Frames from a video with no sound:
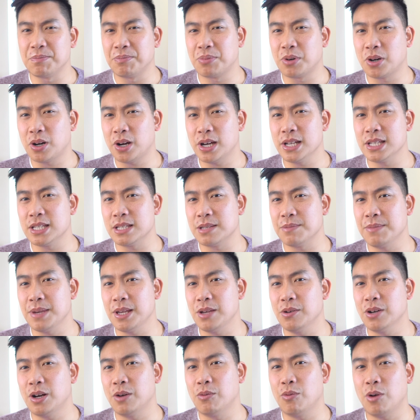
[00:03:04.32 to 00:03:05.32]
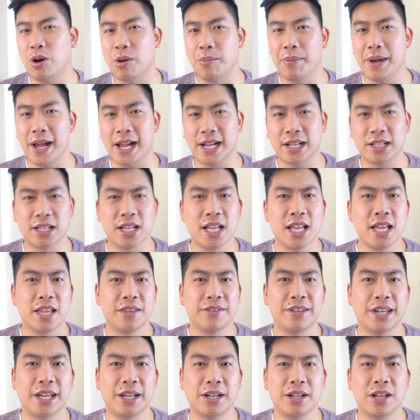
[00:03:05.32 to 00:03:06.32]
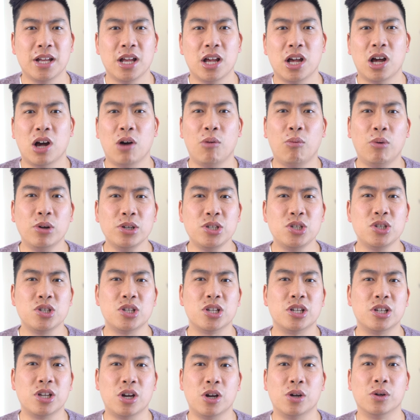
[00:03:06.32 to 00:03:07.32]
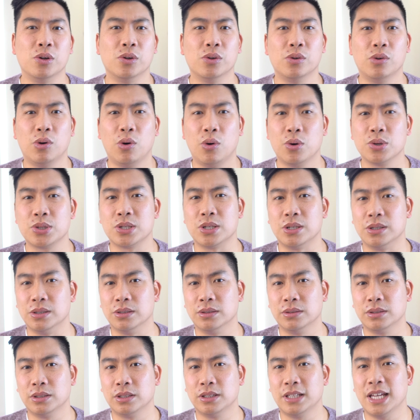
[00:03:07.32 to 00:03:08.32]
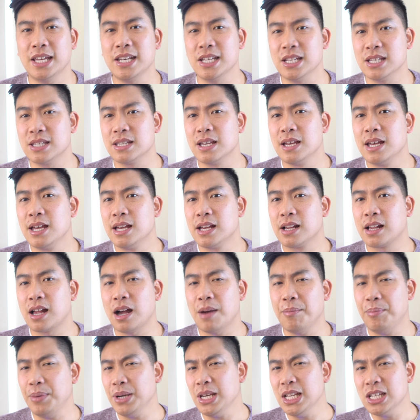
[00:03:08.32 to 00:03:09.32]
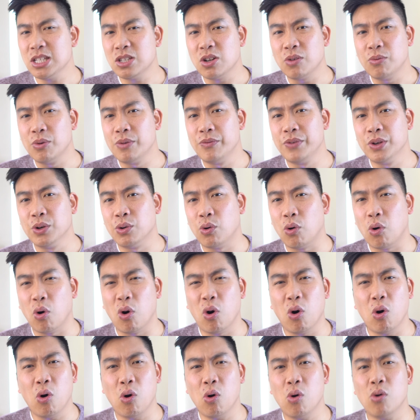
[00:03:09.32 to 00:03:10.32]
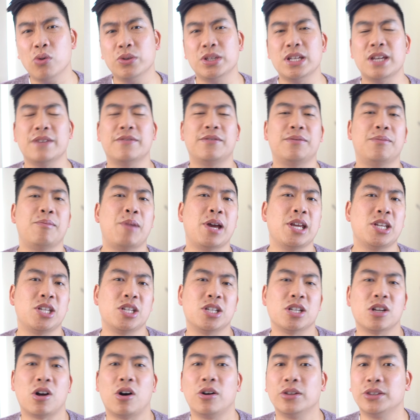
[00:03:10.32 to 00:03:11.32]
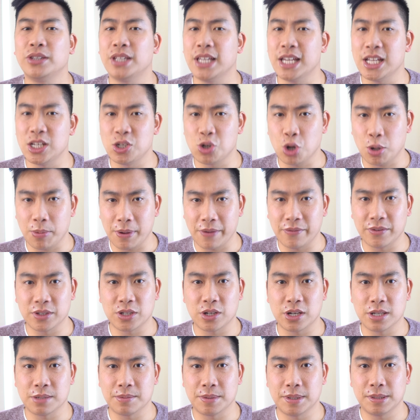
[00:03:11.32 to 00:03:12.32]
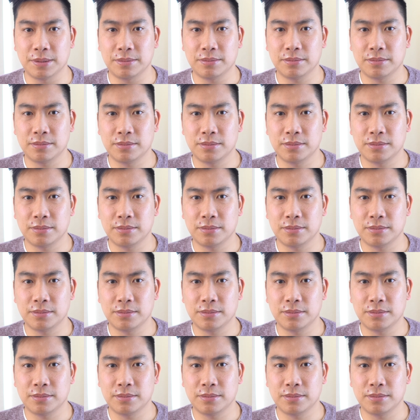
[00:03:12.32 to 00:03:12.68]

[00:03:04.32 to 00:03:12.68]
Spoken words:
surprises me a while back that I want you to know also, that is, companies don't reveal all the information on their job advertisement.